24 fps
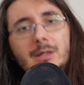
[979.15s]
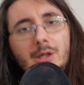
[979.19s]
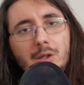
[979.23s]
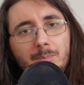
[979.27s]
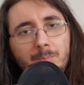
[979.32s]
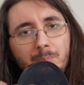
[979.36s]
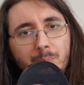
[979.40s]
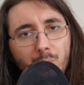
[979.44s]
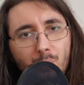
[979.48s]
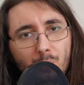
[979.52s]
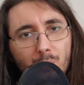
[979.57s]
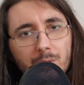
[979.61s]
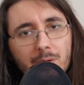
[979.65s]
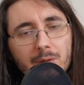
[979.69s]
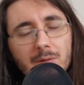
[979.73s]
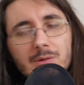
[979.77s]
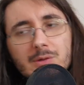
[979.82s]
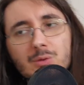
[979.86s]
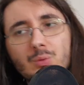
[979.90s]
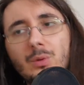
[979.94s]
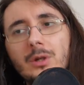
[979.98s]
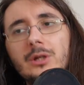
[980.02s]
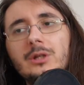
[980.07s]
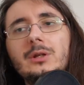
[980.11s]

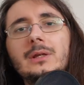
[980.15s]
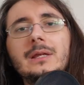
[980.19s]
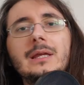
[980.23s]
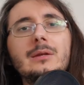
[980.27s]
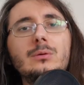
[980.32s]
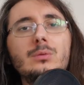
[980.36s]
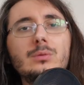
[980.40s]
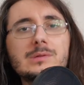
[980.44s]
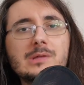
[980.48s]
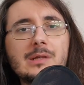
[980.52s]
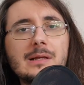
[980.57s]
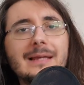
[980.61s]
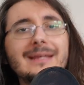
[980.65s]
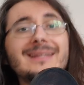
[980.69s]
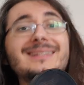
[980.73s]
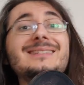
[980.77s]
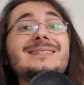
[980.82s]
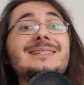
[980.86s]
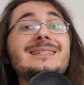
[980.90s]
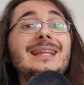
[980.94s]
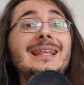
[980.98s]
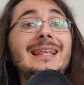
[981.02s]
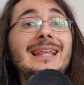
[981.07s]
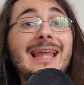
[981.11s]
component where you can also like
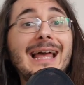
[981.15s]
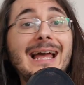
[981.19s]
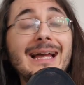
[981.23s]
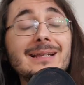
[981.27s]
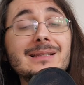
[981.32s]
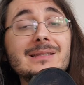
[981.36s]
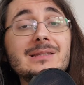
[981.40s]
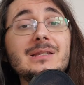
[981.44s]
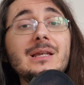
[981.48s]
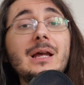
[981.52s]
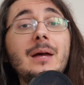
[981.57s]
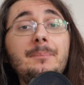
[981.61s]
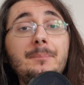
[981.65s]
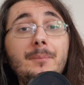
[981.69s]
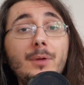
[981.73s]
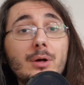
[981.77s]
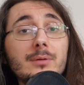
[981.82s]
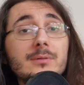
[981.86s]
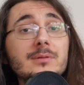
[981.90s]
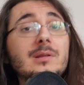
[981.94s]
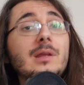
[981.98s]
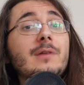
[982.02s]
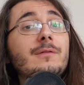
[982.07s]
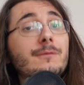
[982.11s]
select
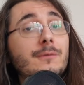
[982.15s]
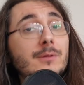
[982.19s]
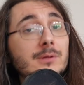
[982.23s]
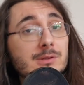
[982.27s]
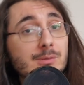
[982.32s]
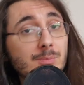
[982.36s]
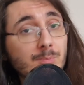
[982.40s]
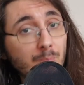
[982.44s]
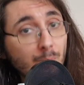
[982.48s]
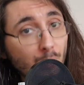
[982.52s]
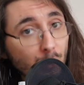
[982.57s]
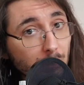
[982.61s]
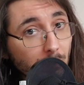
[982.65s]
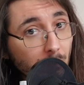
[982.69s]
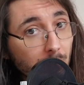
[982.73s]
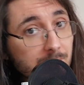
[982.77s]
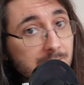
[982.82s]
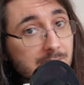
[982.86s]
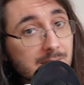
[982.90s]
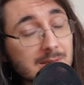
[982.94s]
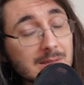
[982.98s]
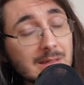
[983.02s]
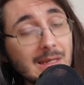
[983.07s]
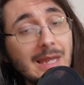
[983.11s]
among different
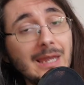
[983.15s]
models.